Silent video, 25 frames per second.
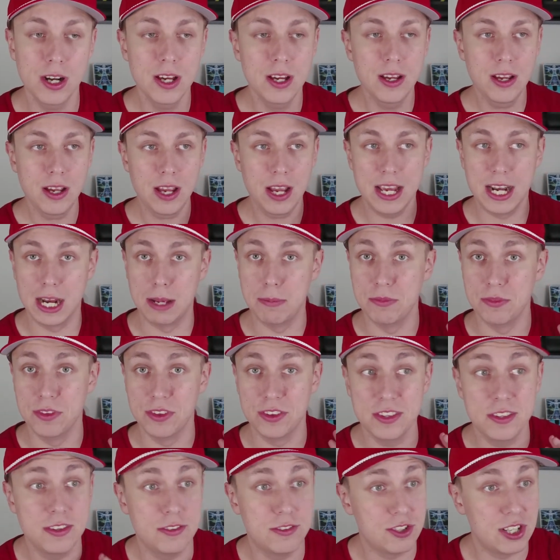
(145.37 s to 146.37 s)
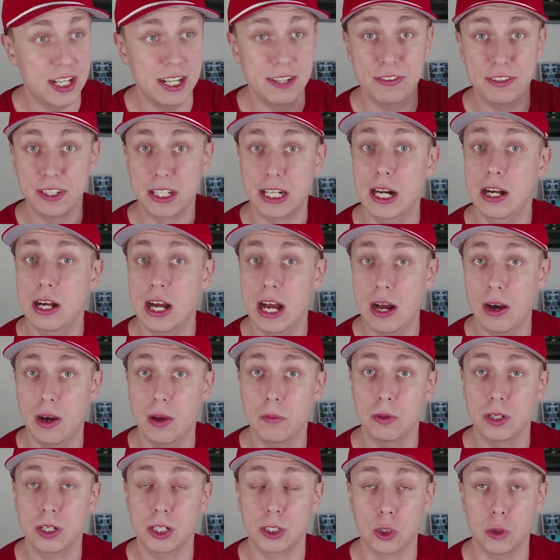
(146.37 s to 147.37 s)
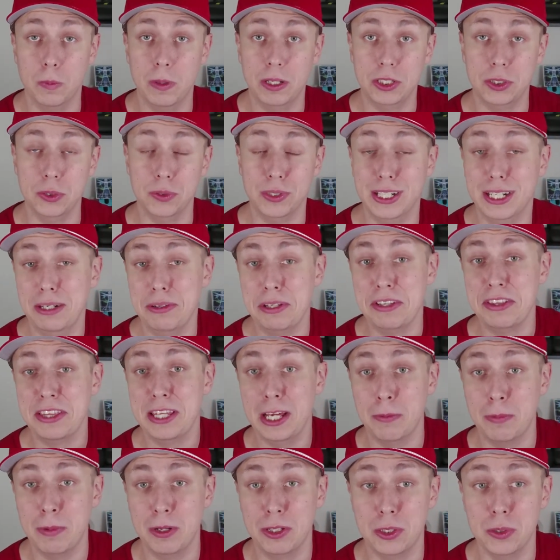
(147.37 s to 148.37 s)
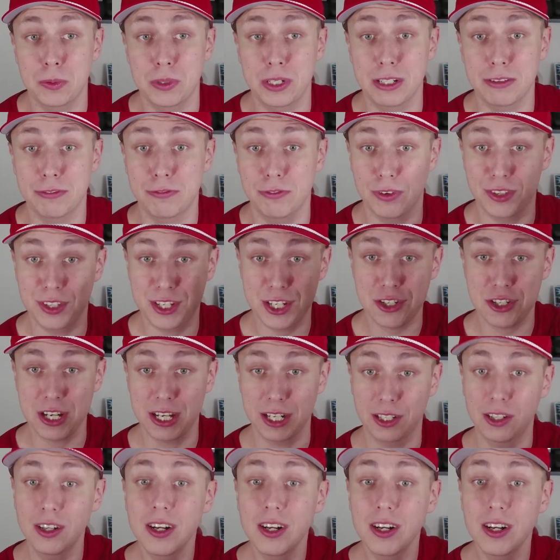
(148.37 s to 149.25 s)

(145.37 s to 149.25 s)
and I'm trying to figure out how I'm going to go about doing it. I even thought about doing it for this channel.